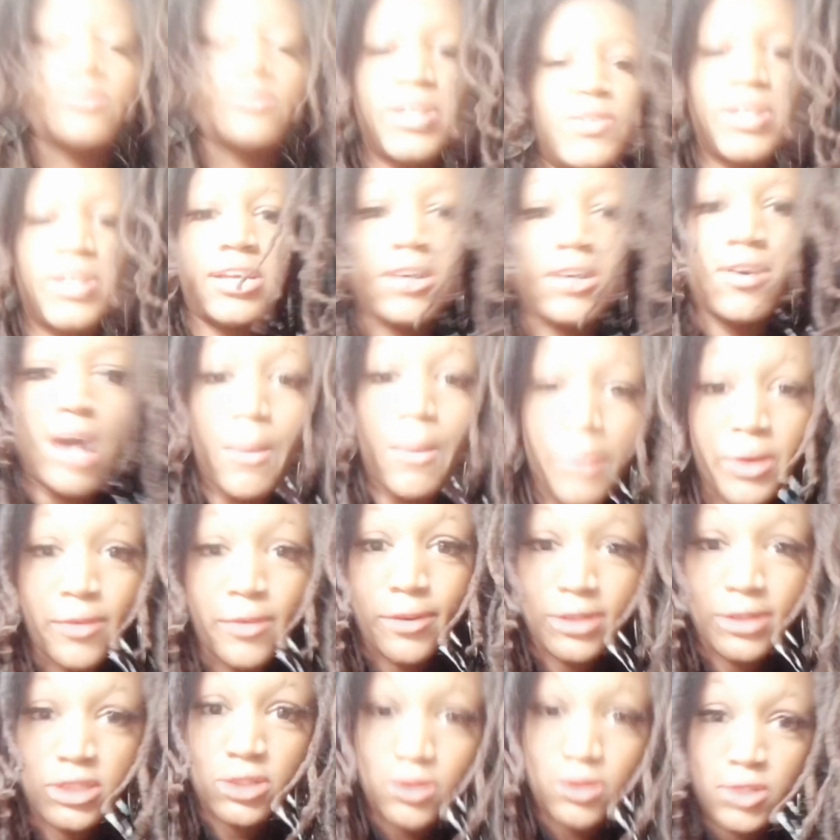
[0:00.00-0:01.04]
video, I'm
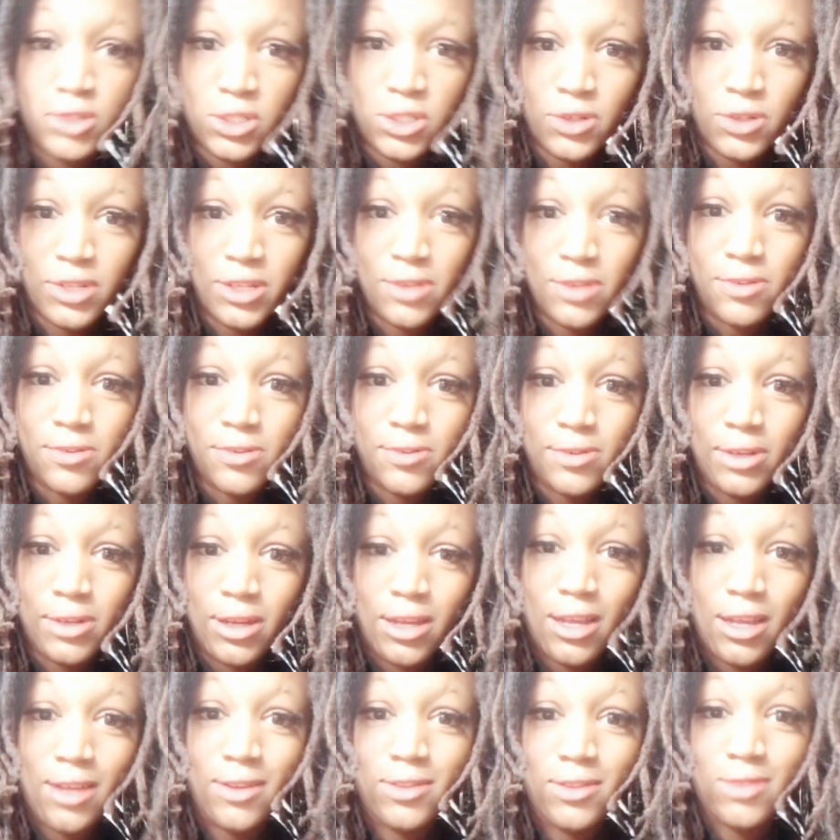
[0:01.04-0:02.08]
going to show you
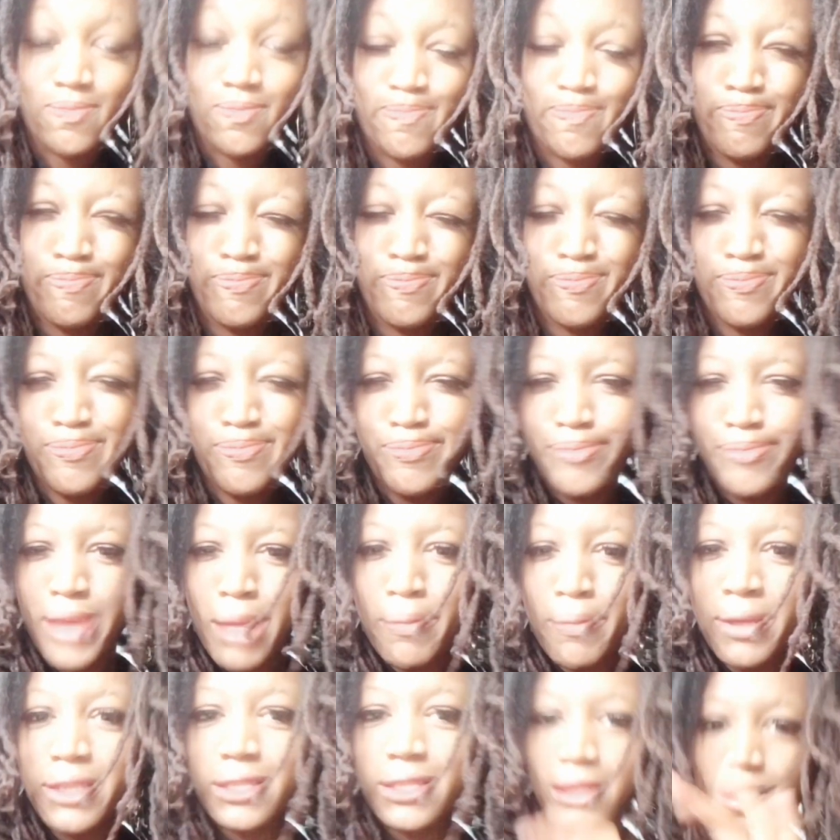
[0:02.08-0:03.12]

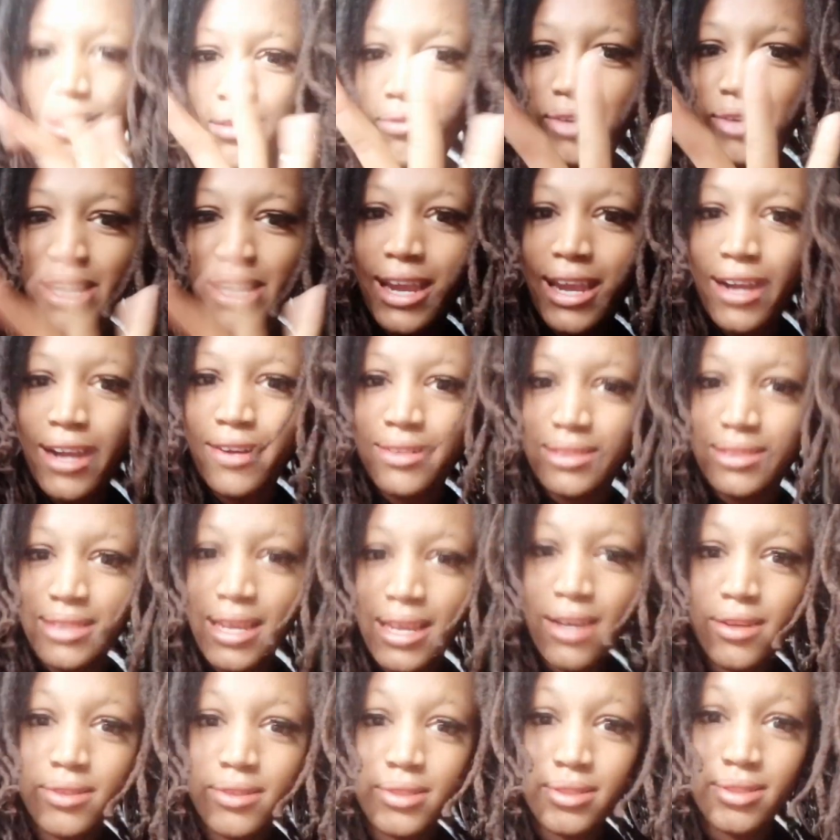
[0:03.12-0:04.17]
maybe 3
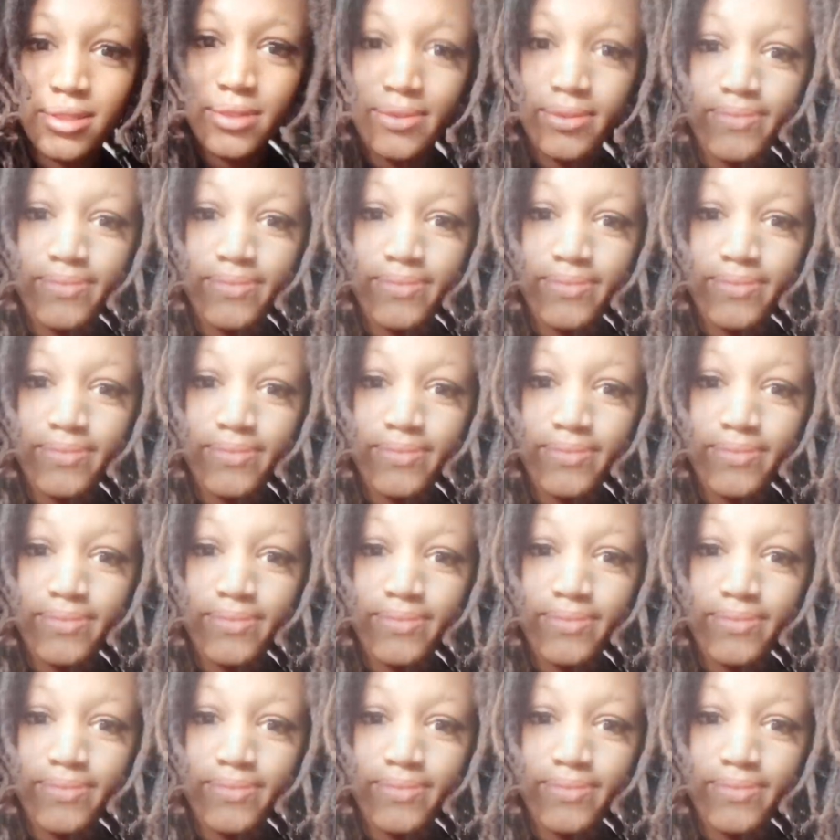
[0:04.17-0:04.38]
hairstyles.